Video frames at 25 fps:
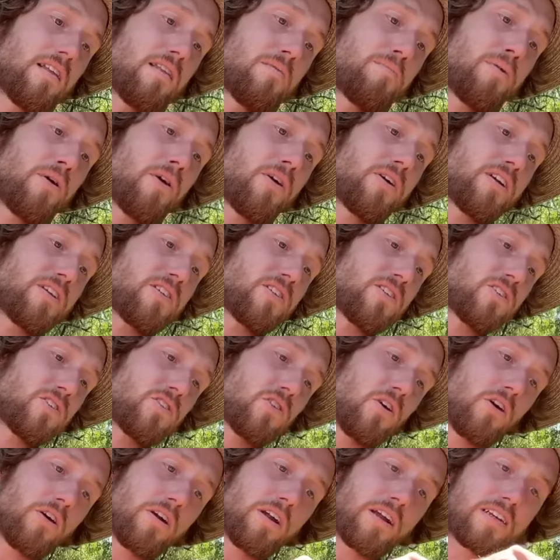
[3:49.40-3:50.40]
The bark is
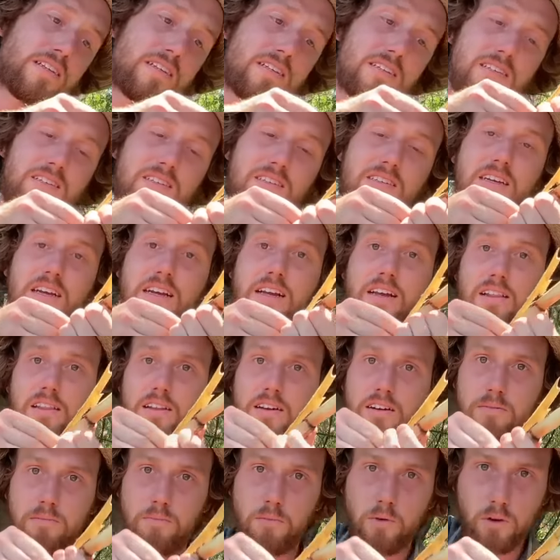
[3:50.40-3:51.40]
starting to stick a
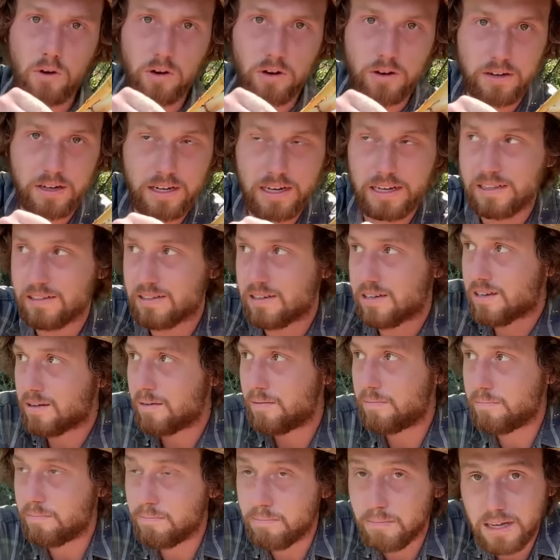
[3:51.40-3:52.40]
little more. It's
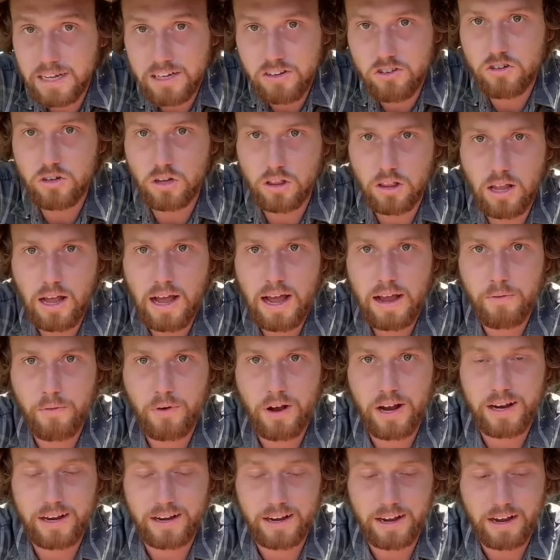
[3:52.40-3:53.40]
mid-July
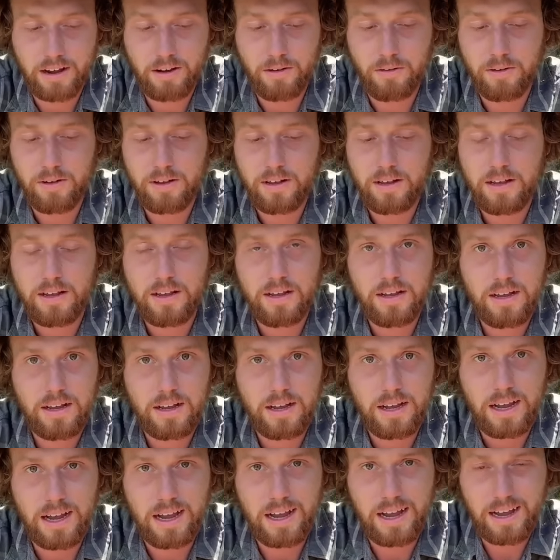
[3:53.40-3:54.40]
right now.
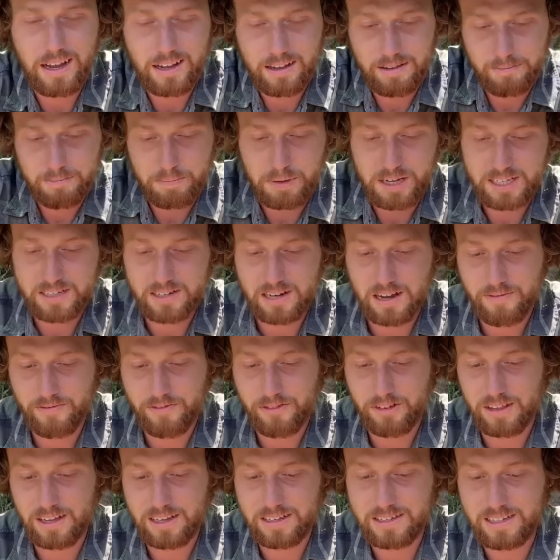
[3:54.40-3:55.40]
And best time
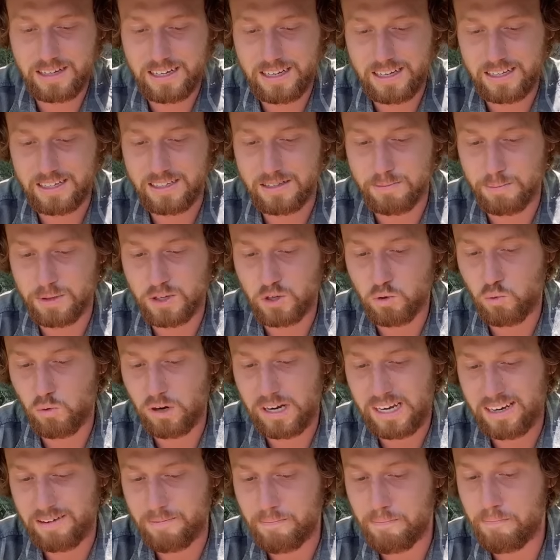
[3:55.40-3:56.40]
for this is
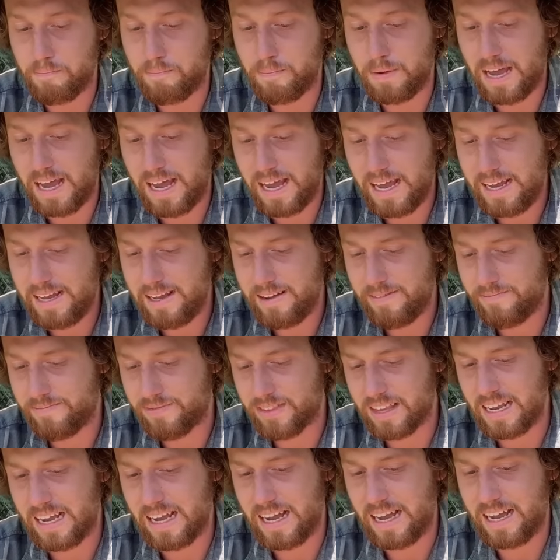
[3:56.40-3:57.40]
between May
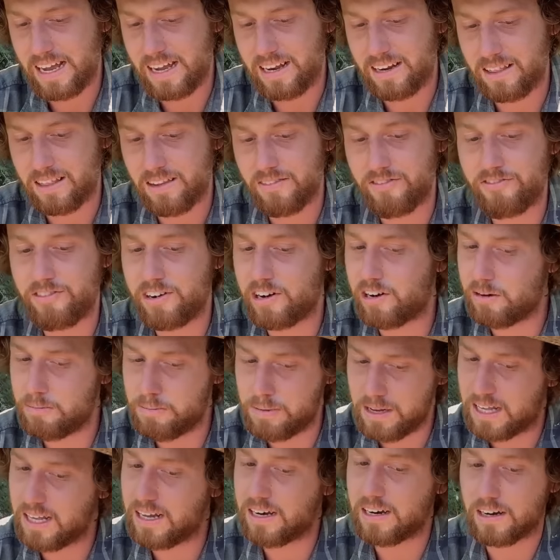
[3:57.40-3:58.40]
and the very
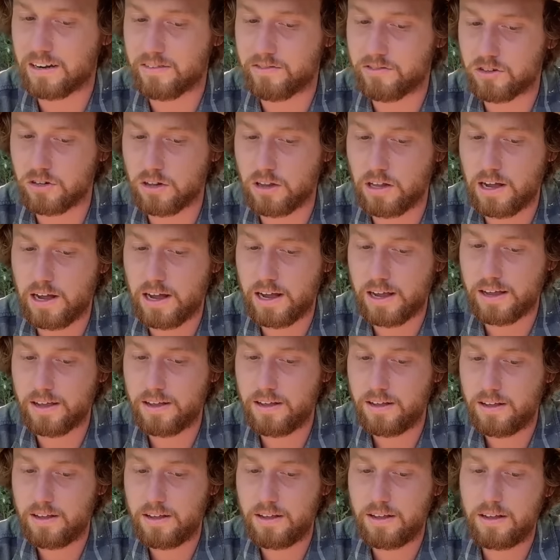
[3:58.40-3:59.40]
beginning of July.
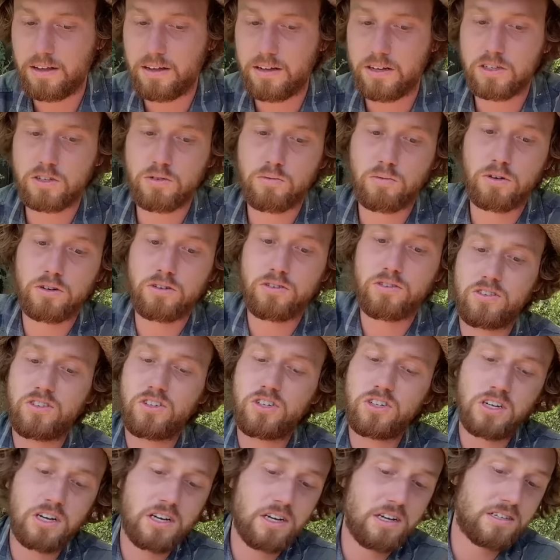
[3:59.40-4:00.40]
So we're
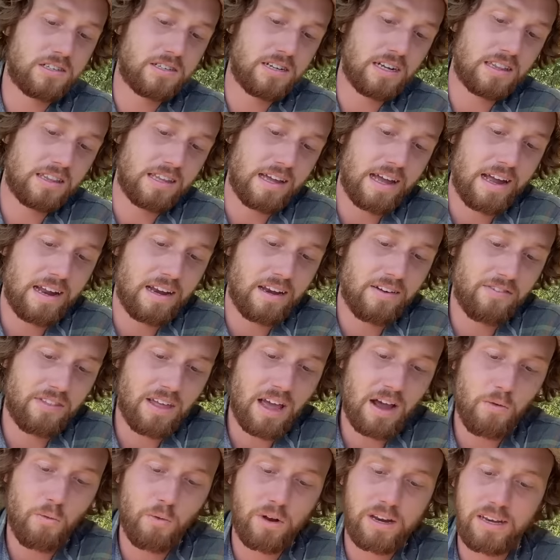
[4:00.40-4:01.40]
just at the end of
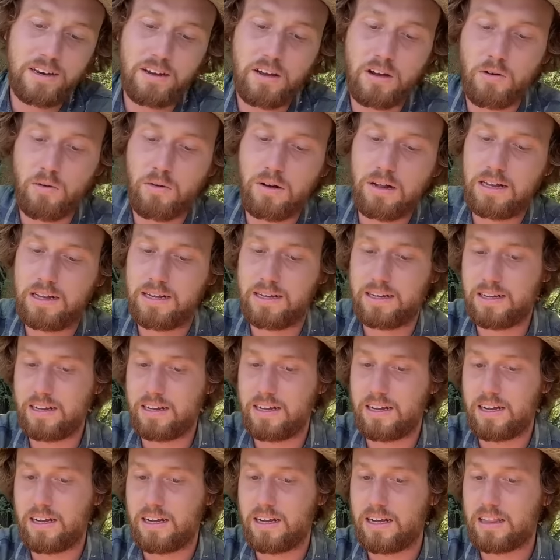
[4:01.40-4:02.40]
that window.
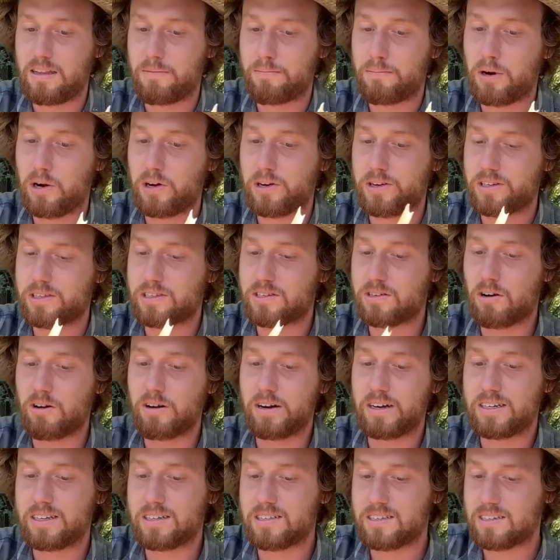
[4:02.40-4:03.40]
The bark is
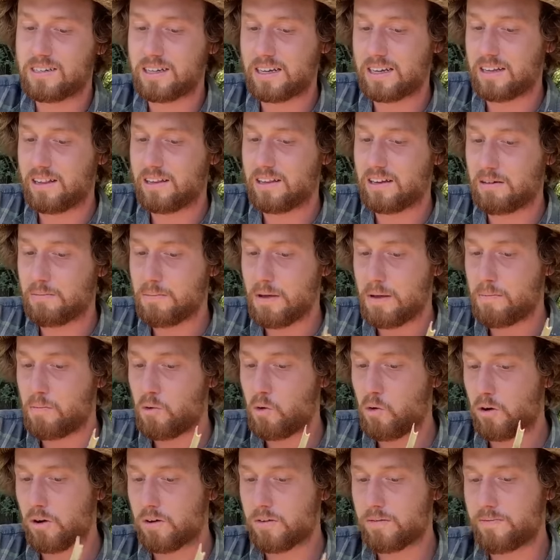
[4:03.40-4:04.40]
starting to stick a little bit
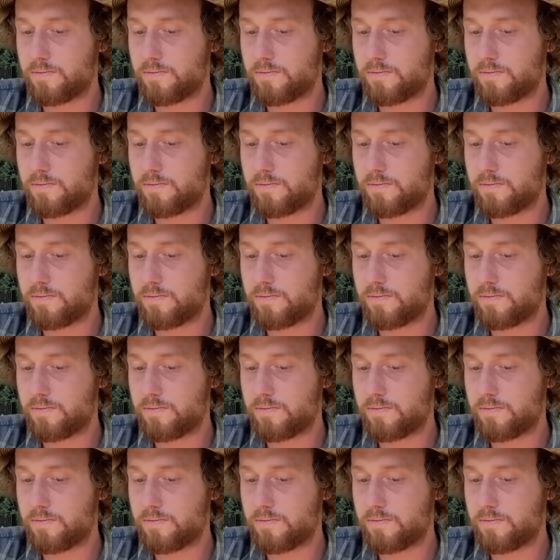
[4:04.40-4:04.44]
more.